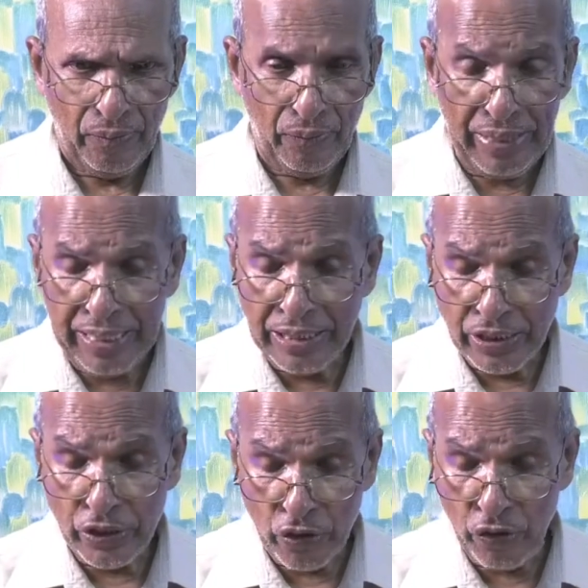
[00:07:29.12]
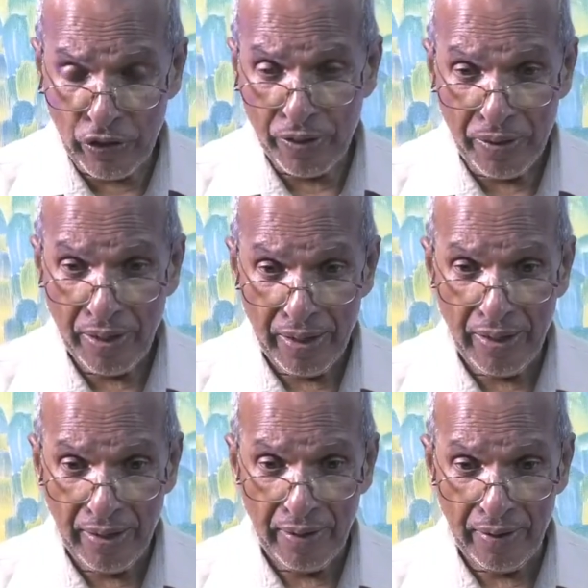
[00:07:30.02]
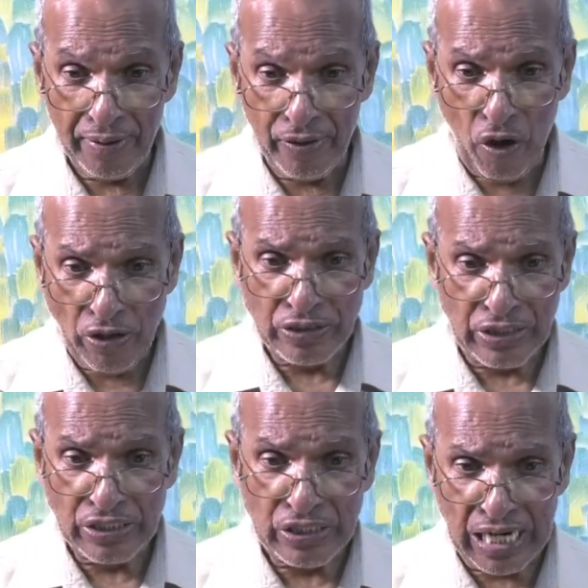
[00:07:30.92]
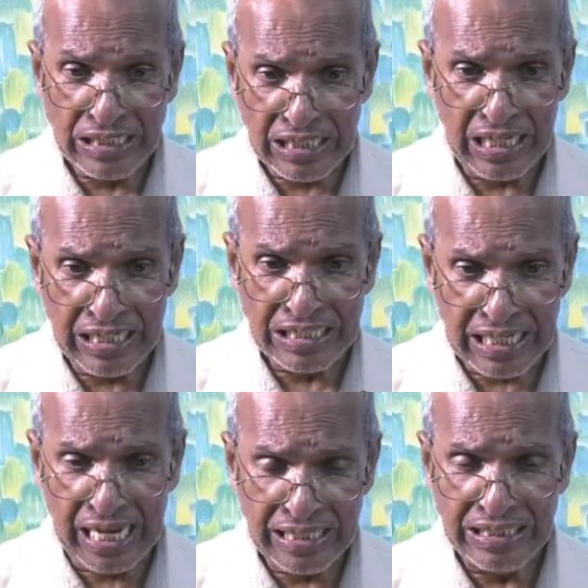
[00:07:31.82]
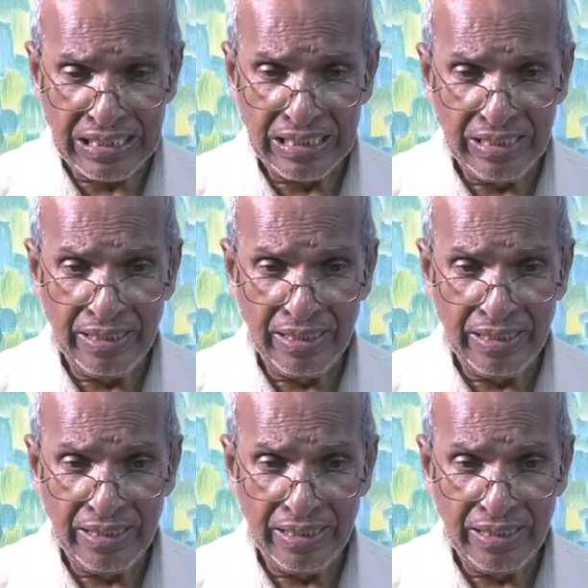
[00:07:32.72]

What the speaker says: We should not just listen